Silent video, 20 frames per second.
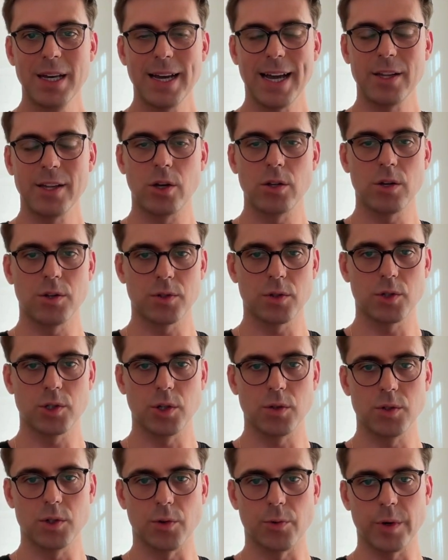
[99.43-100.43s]
And you can also
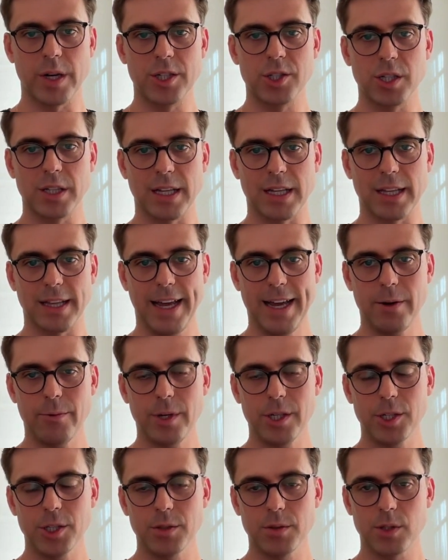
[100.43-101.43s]
choose the region and language.